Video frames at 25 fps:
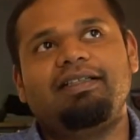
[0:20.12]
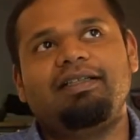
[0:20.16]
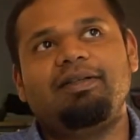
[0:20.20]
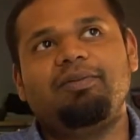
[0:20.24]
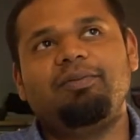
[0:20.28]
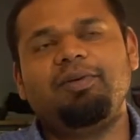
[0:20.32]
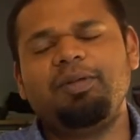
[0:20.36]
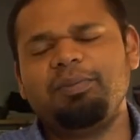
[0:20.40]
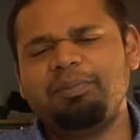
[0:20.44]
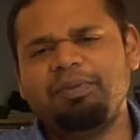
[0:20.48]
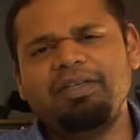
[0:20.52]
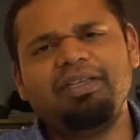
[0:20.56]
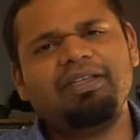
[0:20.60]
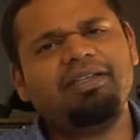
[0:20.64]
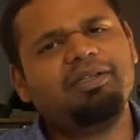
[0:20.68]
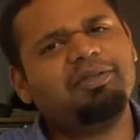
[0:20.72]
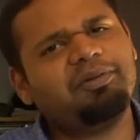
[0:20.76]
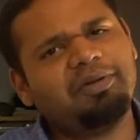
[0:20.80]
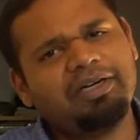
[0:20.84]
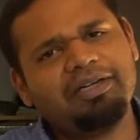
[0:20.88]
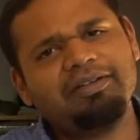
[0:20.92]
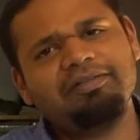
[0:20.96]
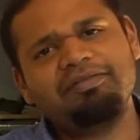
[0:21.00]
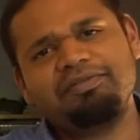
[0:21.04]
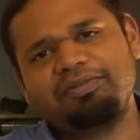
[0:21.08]
We make
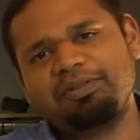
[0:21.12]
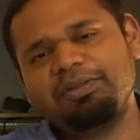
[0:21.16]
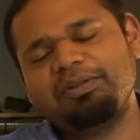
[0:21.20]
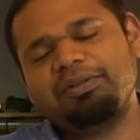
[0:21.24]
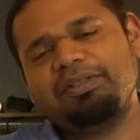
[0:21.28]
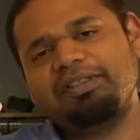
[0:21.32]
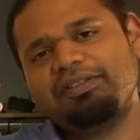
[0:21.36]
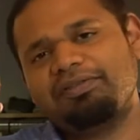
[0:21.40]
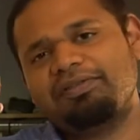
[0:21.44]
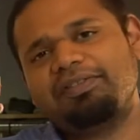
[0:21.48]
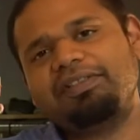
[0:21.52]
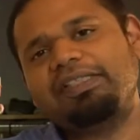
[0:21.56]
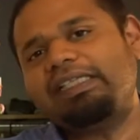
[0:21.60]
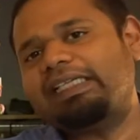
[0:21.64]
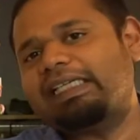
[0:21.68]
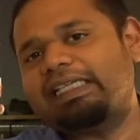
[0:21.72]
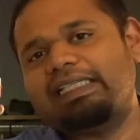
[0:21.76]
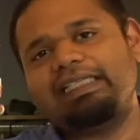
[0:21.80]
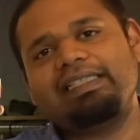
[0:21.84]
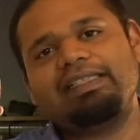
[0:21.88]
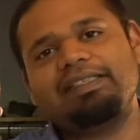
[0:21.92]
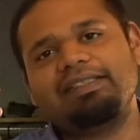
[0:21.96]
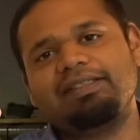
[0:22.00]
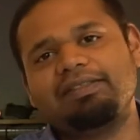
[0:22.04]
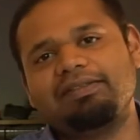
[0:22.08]
quite a few different
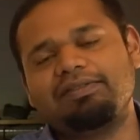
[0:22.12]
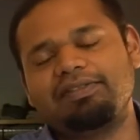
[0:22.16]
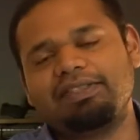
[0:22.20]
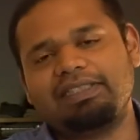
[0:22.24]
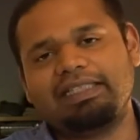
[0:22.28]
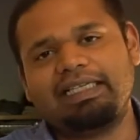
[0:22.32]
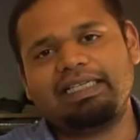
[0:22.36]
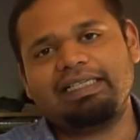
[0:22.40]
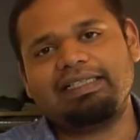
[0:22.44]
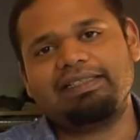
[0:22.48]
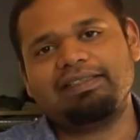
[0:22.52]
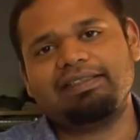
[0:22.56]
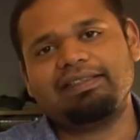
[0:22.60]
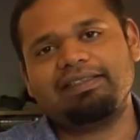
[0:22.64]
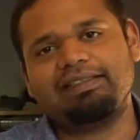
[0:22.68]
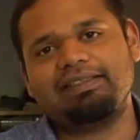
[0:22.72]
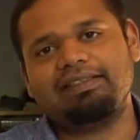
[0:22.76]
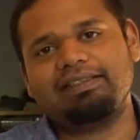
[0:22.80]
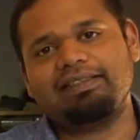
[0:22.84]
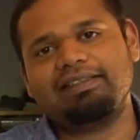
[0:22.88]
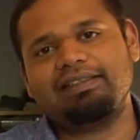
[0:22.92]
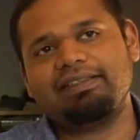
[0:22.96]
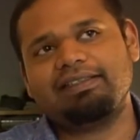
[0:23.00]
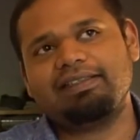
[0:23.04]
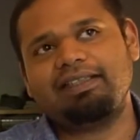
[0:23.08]
kinds of
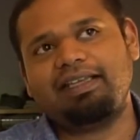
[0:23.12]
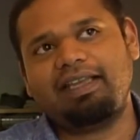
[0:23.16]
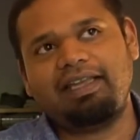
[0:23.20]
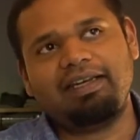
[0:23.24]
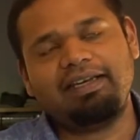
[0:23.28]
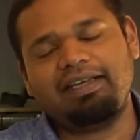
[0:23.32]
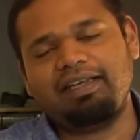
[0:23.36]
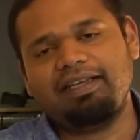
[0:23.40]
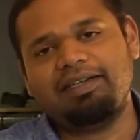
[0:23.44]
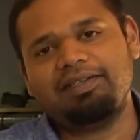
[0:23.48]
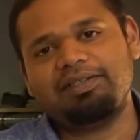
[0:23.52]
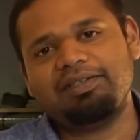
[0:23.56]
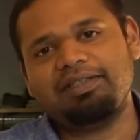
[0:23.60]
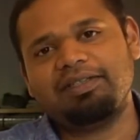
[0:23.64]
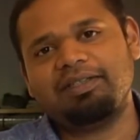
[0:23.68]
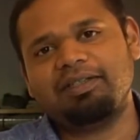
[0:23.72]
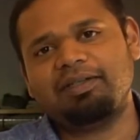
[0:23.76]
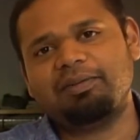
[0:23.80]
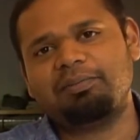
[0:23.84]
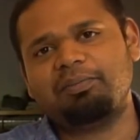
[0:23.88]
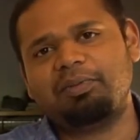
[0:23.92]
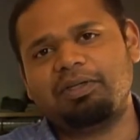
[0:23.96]
salads in India,